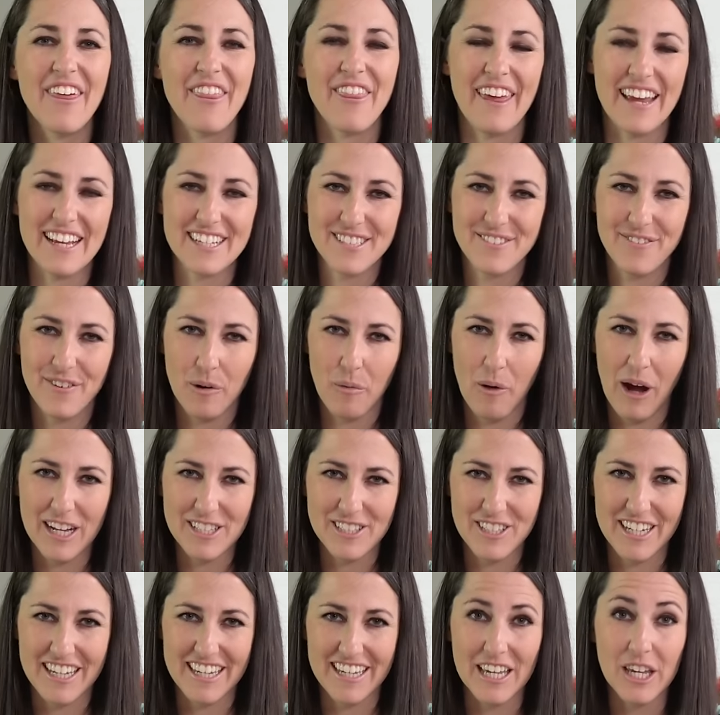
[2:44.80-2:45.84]
Thanks for
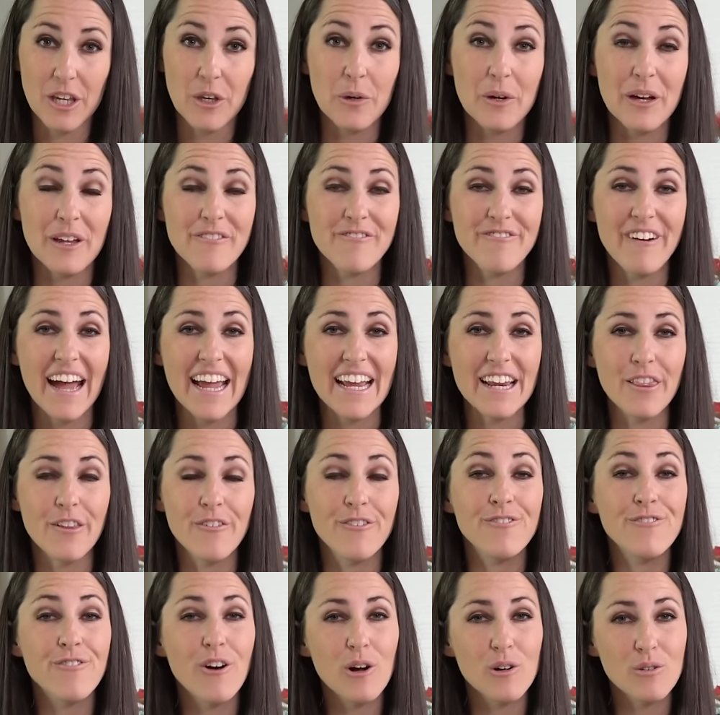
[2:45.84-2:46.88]
watching. You can find the
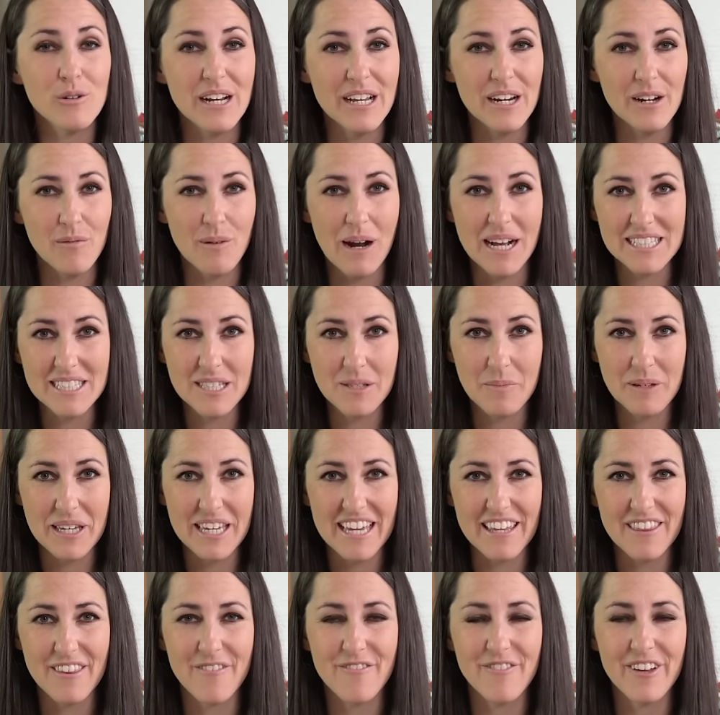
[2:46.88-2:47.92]
full written recipe
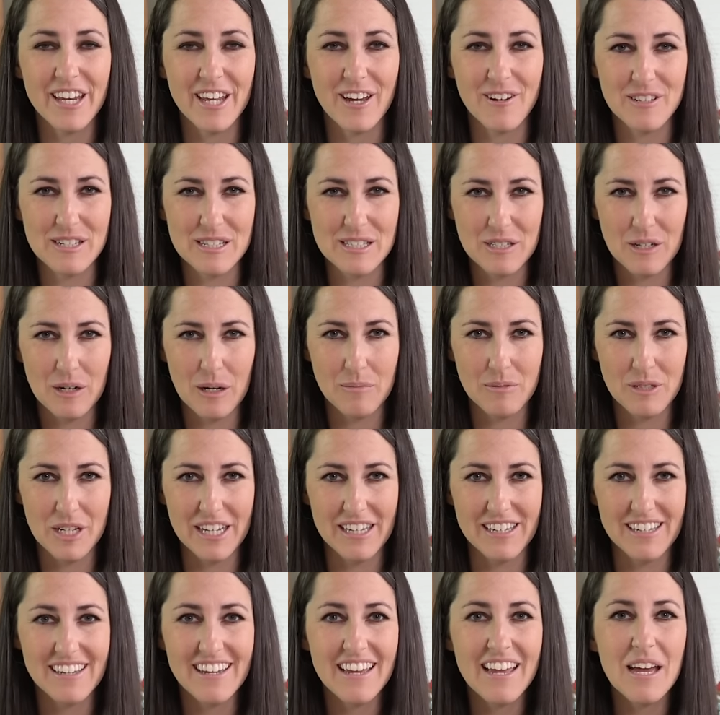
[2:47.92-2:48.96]
in the video
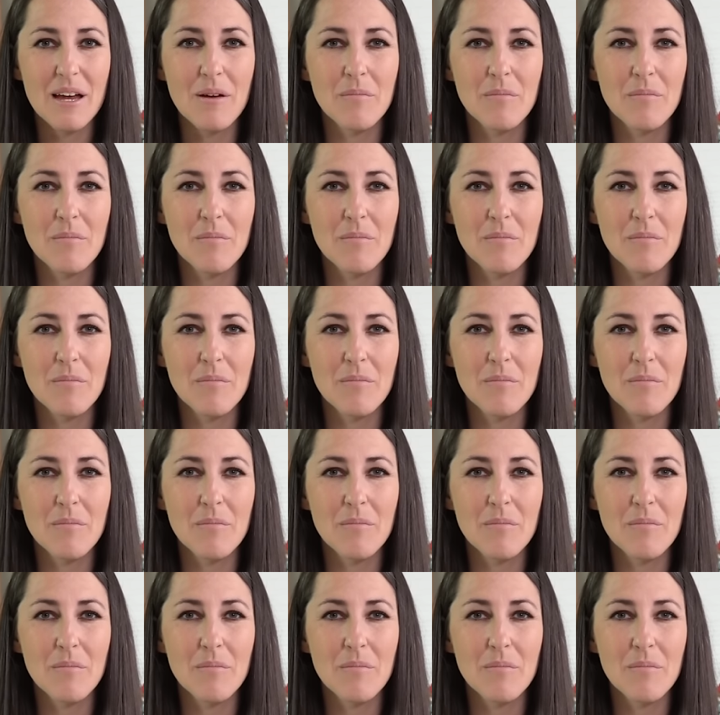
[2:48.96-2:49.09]
description.